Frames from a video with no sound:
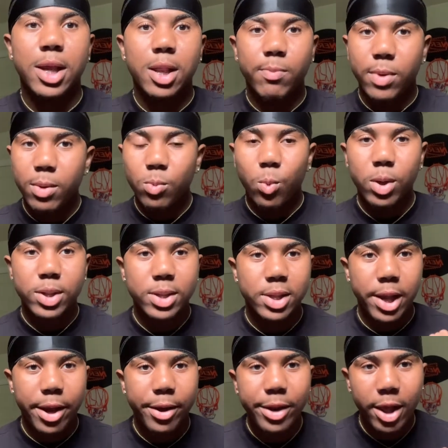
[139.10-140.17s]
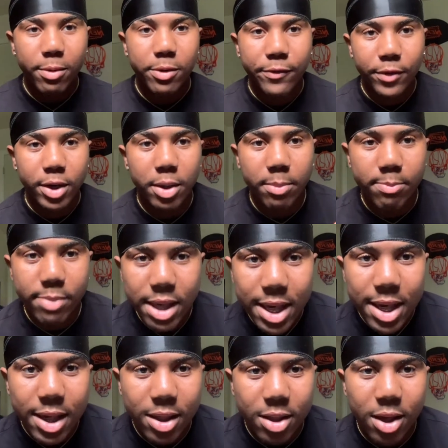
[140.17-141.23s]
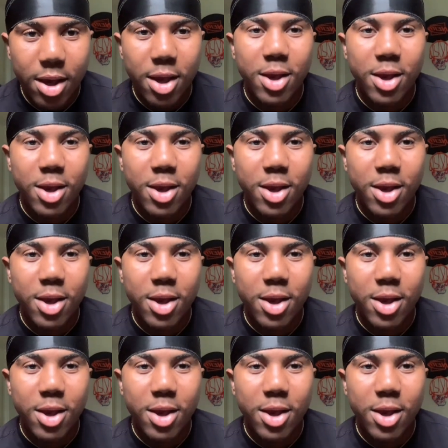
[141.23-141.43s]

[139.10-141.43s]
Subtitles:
And the people were staring at me from the beach.